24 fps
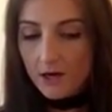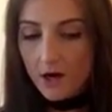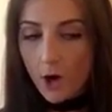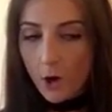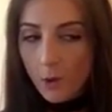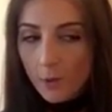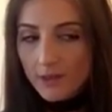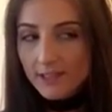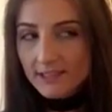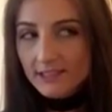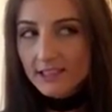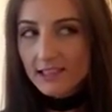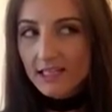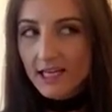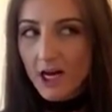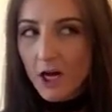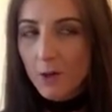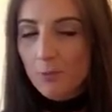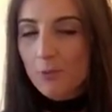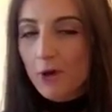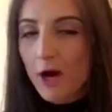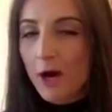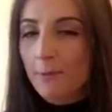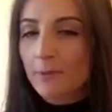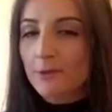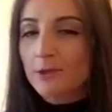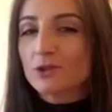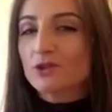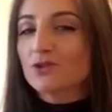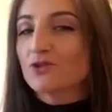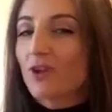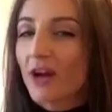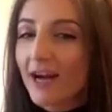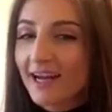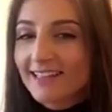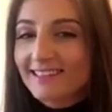Always allow proper
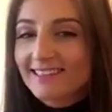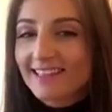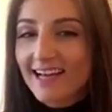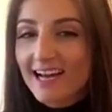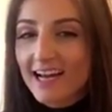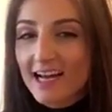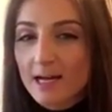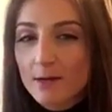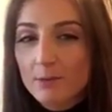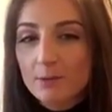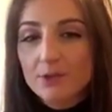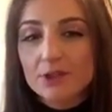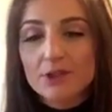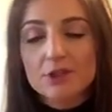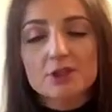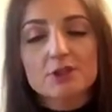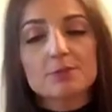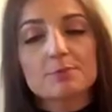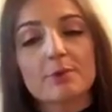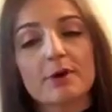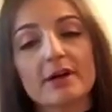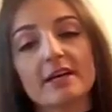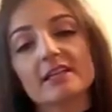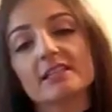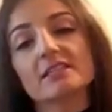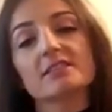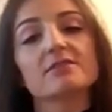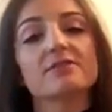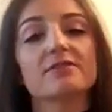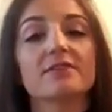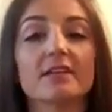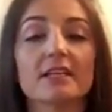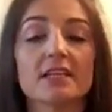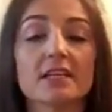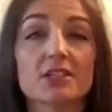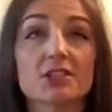dry time when your spray is
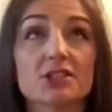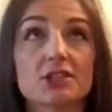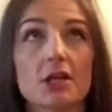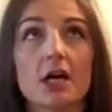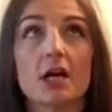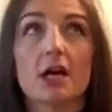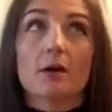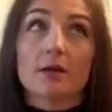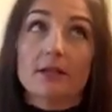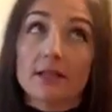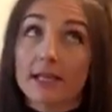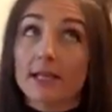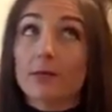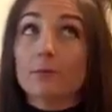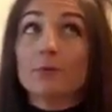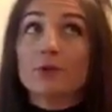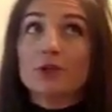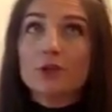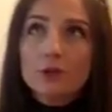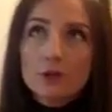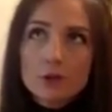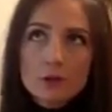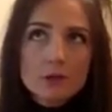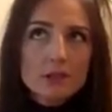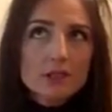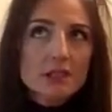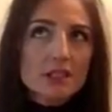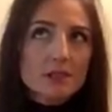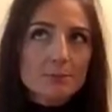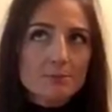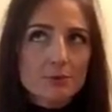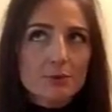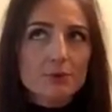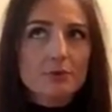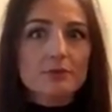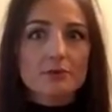finished. Like when you go in these
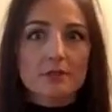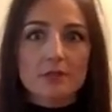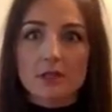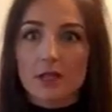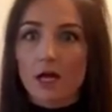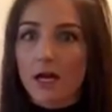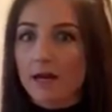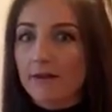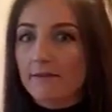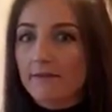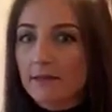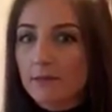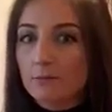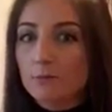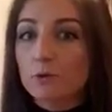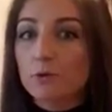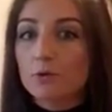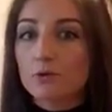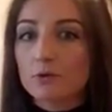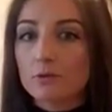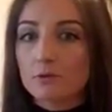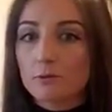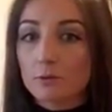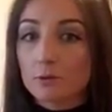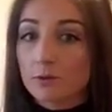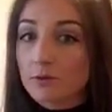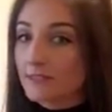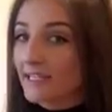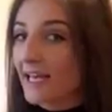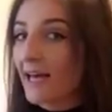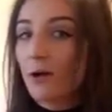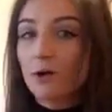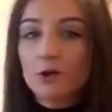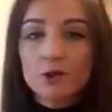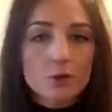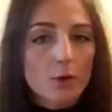booths, a lot of them will
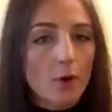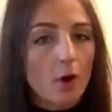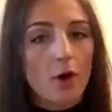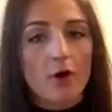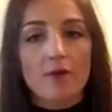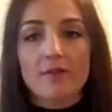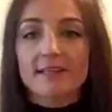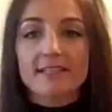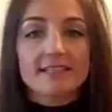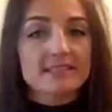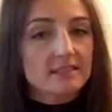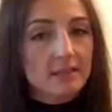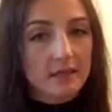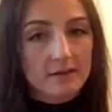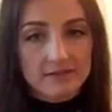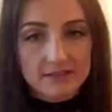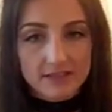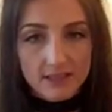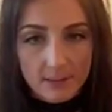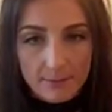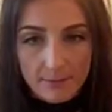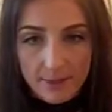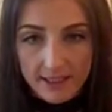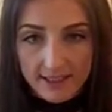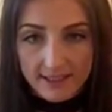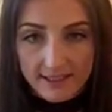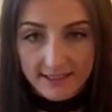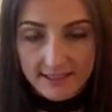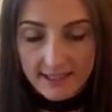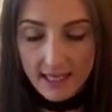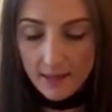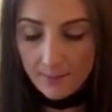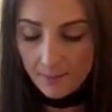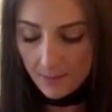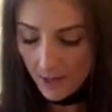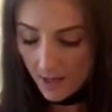tell you all this stuff step by
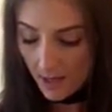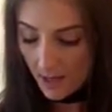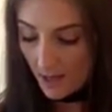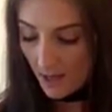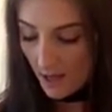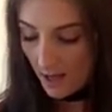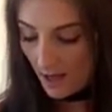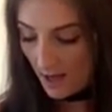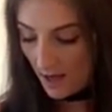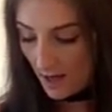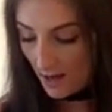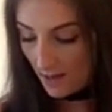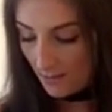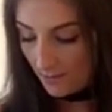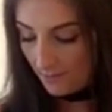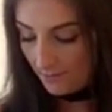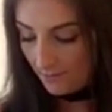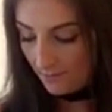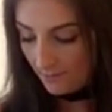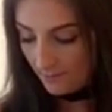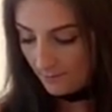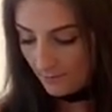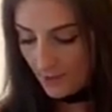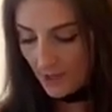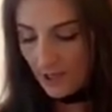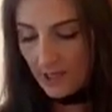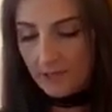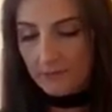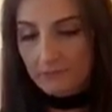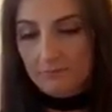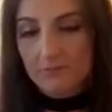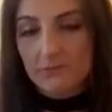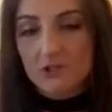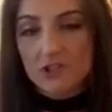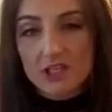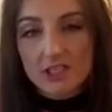step,
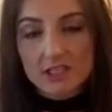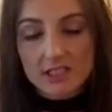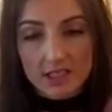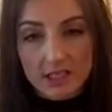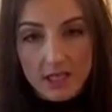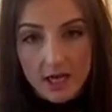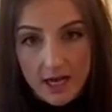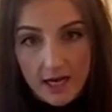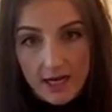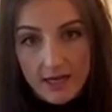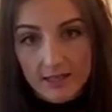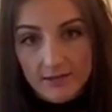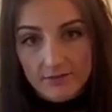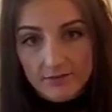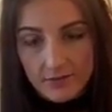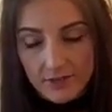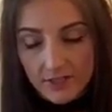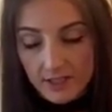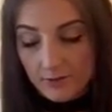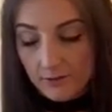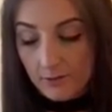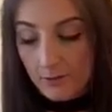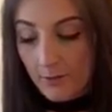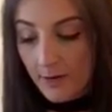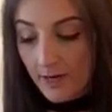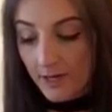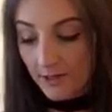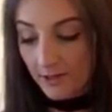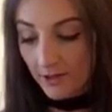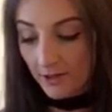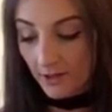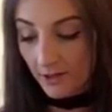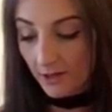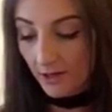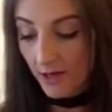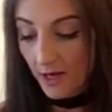but just a kind, friendly
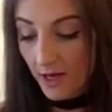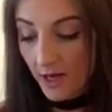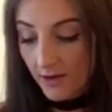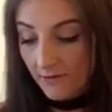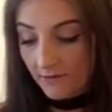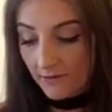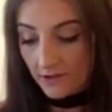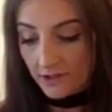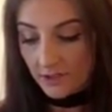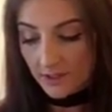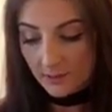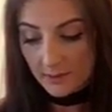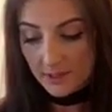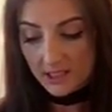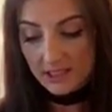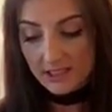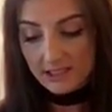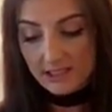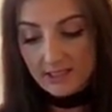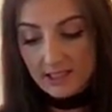reminder for some of these